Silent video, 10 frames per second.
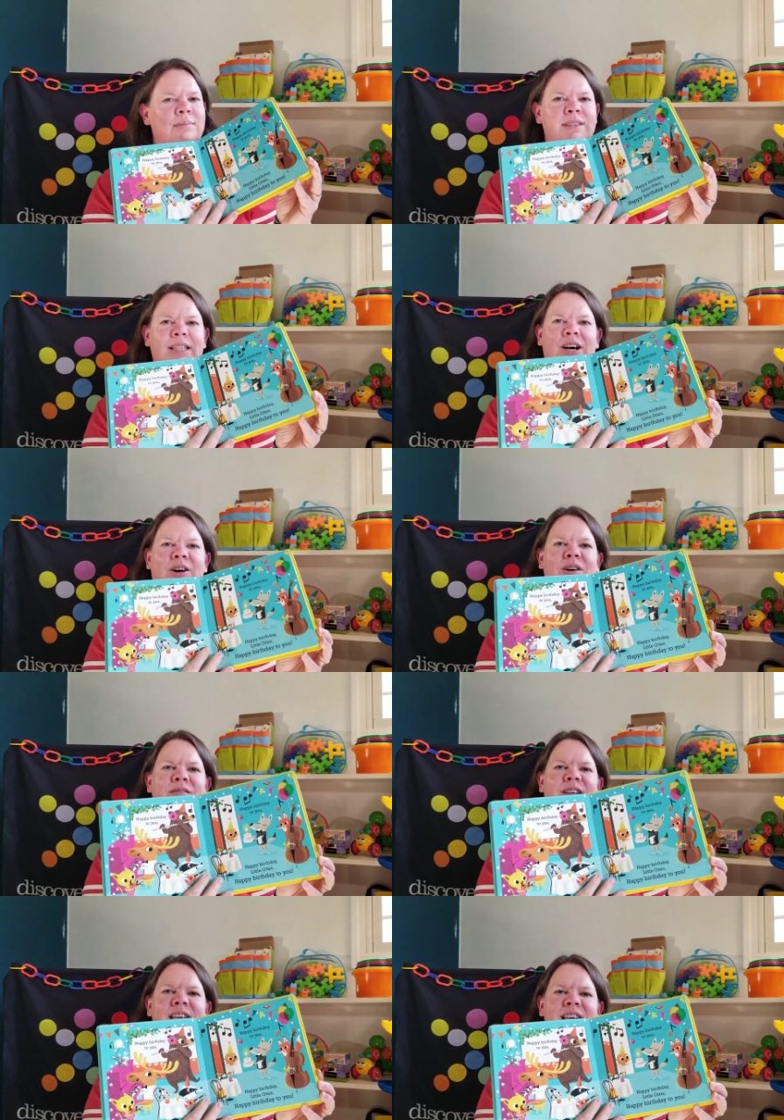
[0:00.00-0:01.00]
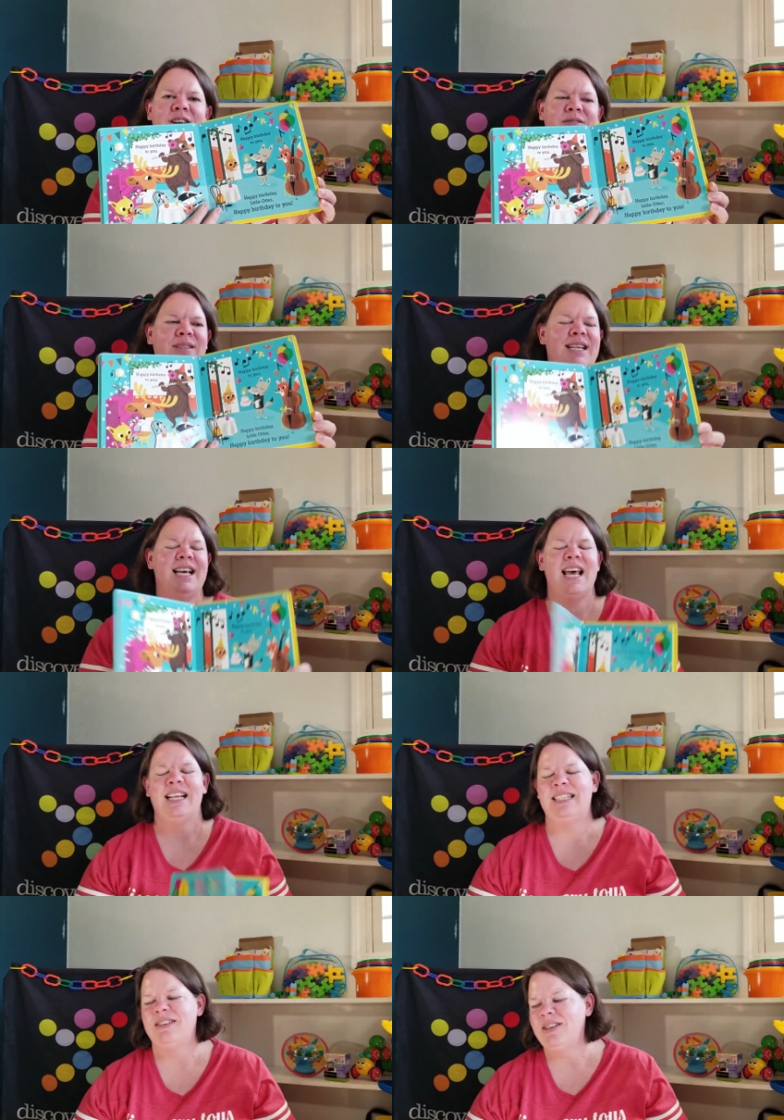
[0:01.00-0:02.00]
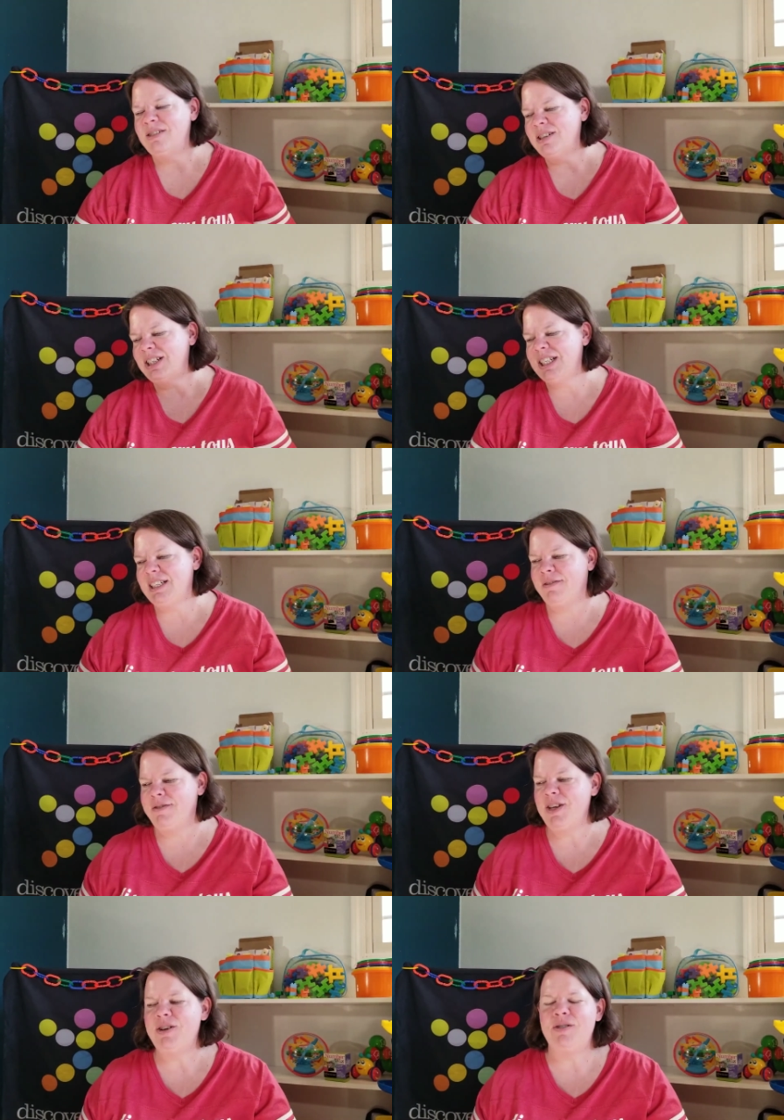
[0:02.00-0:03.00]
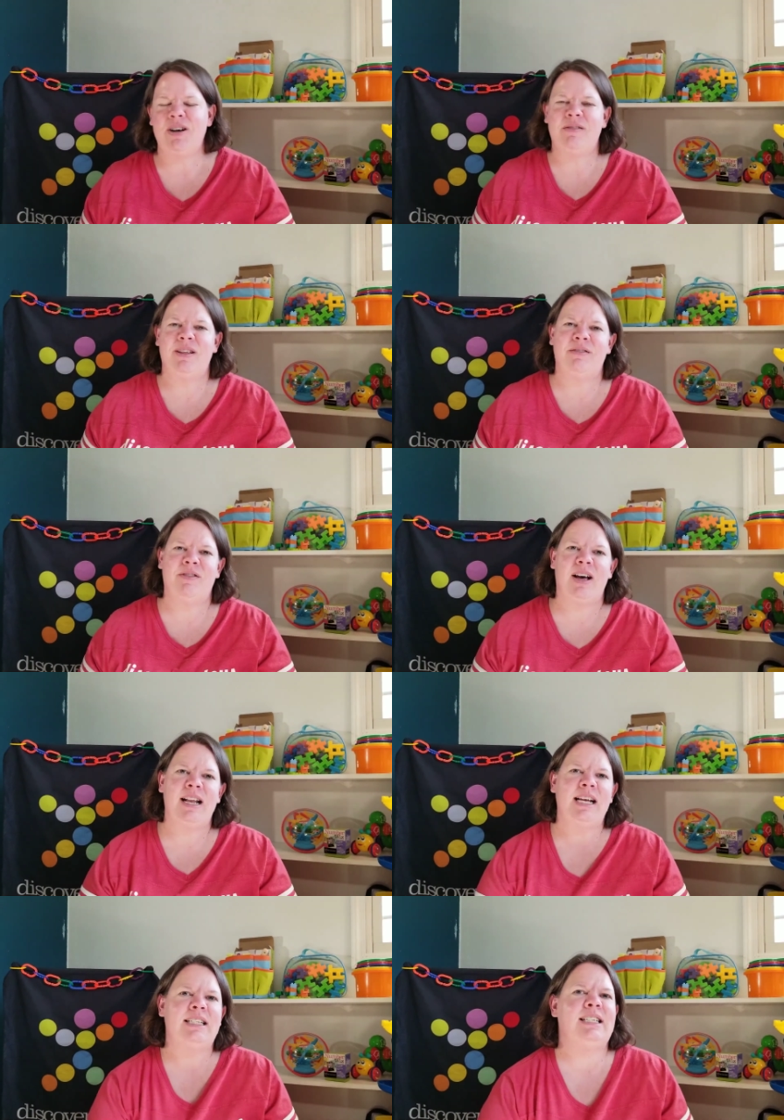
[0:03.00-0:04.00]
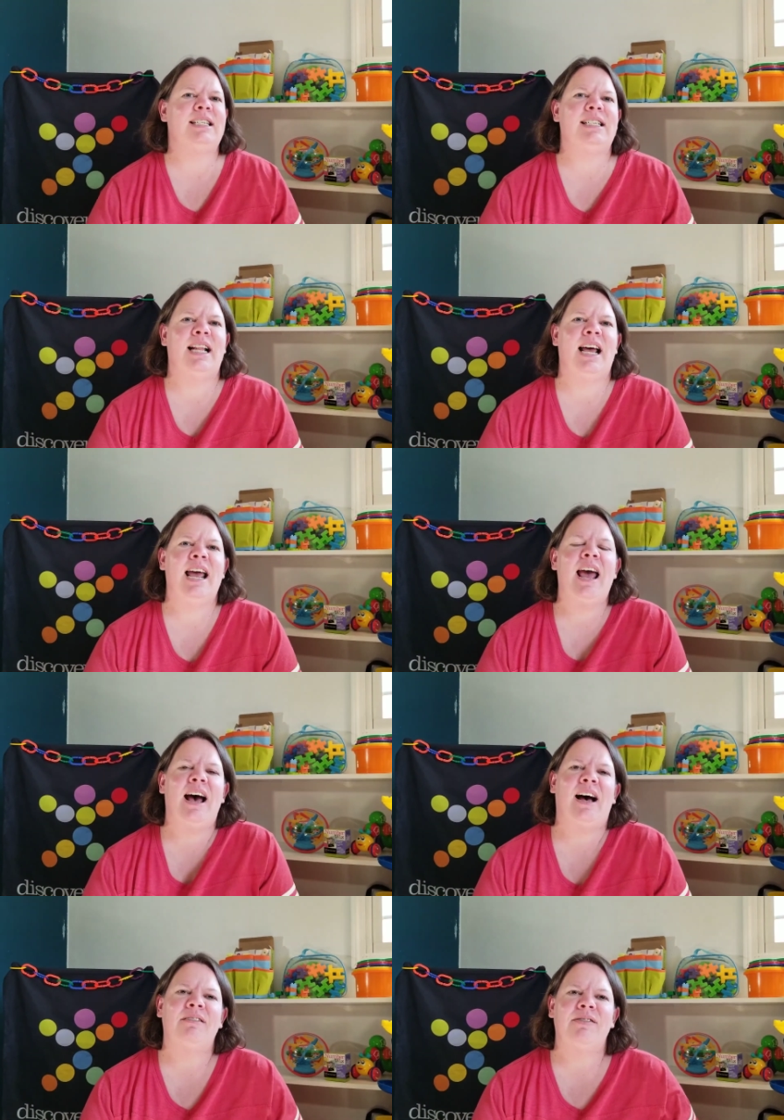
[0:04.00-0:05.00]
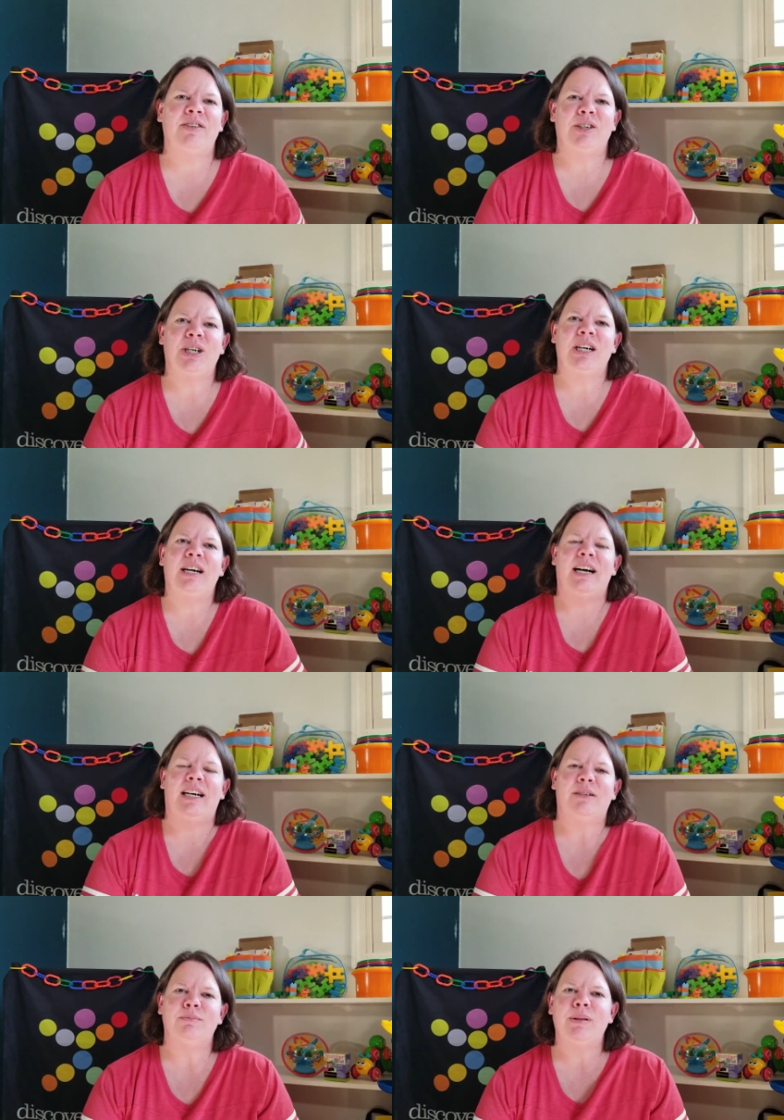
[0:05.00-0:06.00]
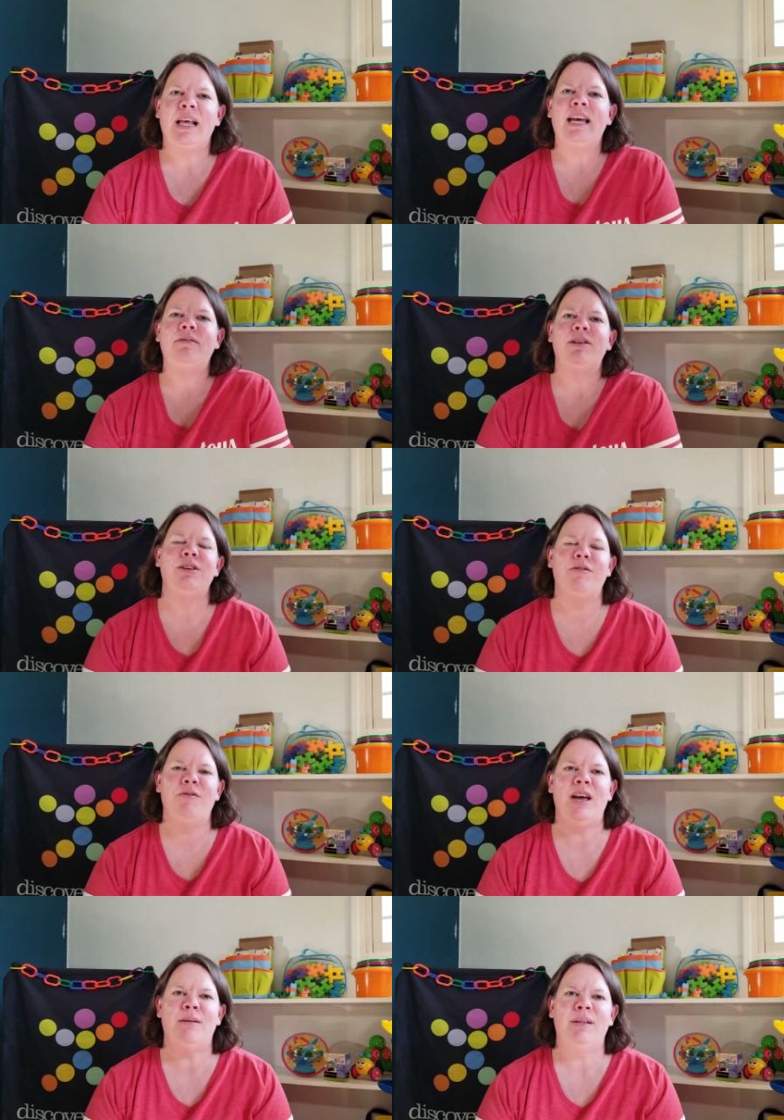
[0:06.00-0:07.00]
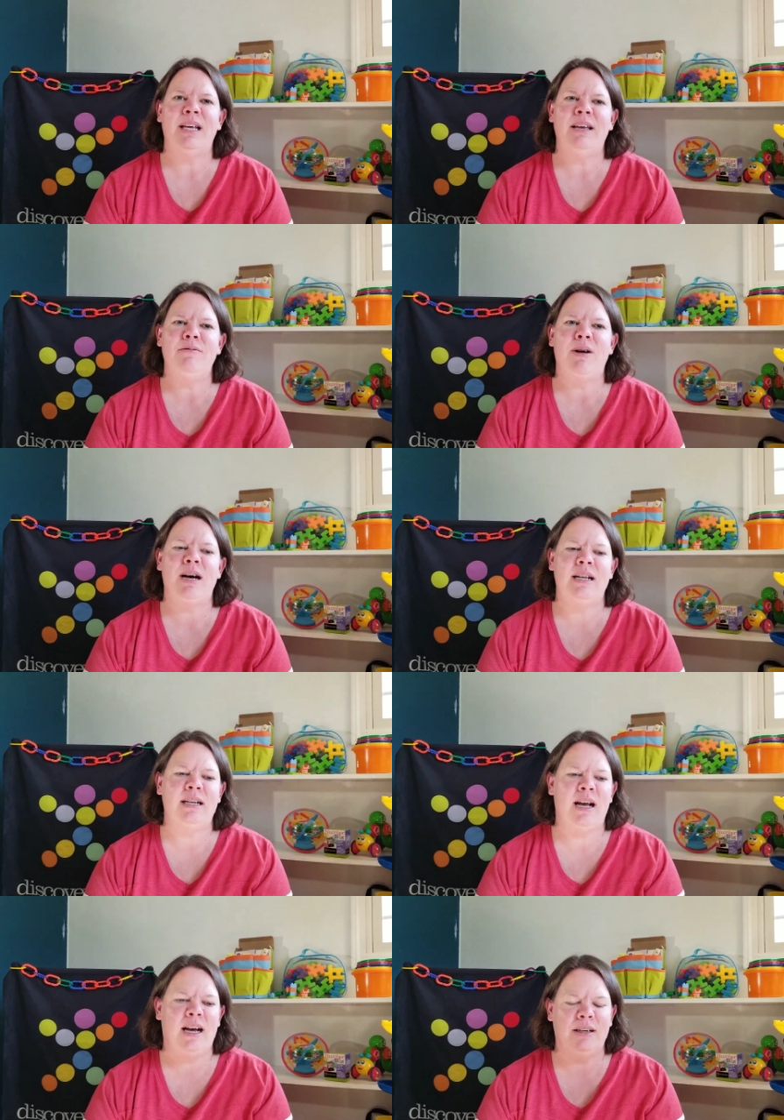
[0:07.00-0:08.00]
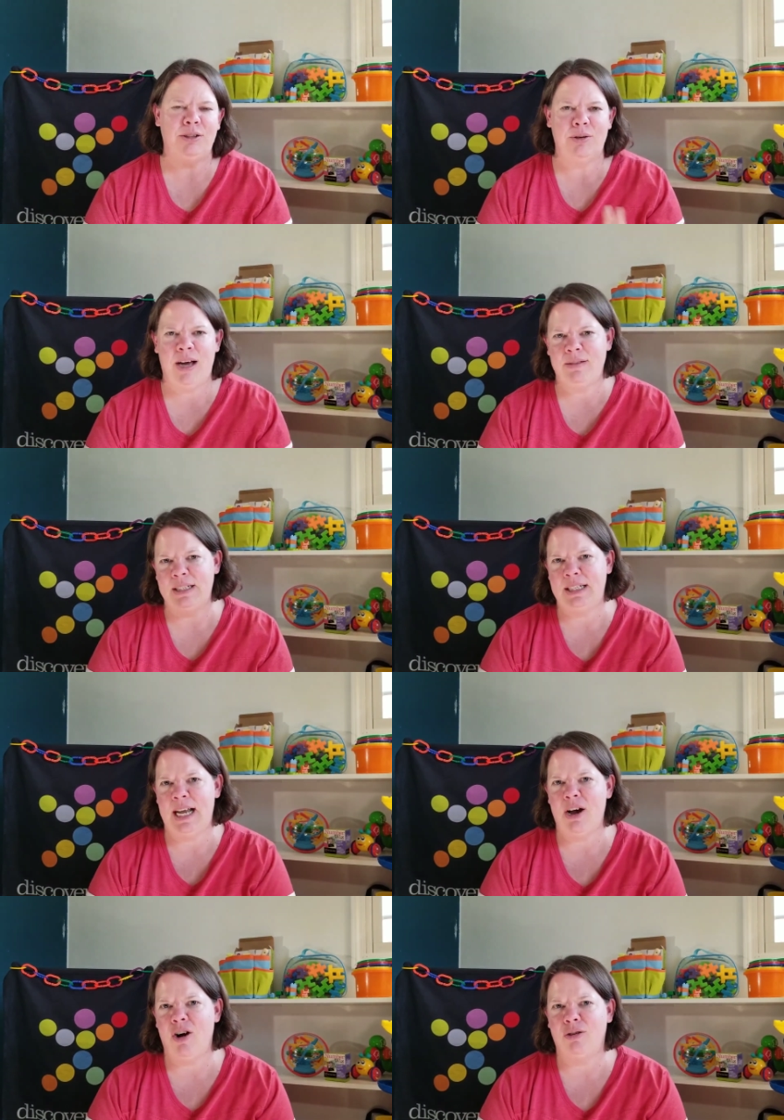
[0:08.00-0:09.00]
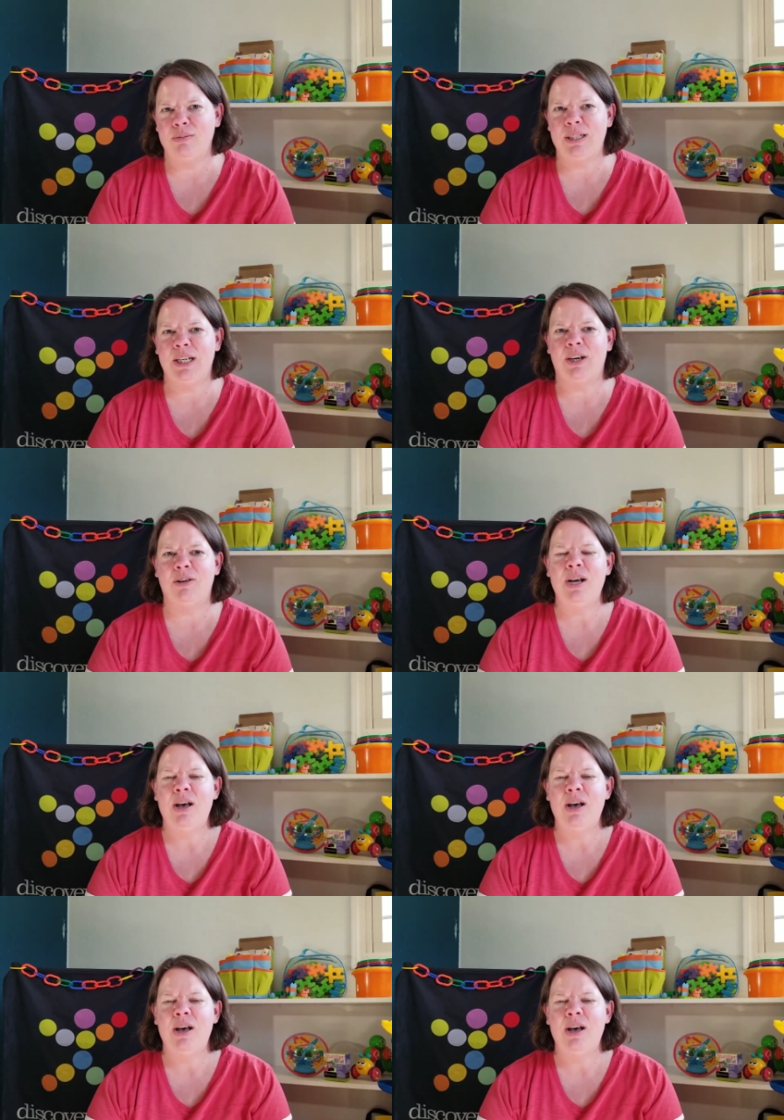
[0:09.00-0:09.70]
So really cute. So those are just a few of the fun ideas that I have for playing with your family when you have to stay home. So